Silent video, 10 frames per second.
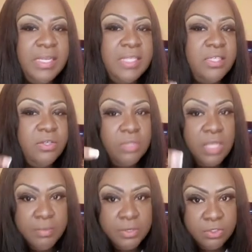That tells you how
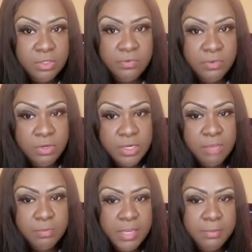much you need for your down
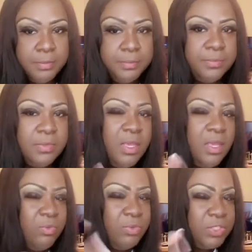payment,
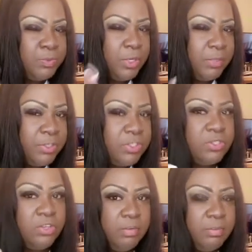which pretty much is
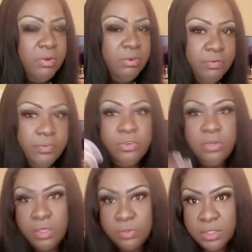going to mirror for your
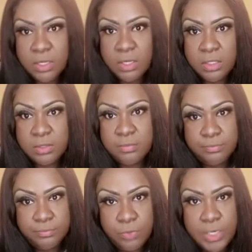closing costs,
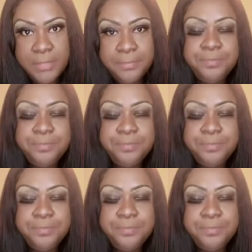right?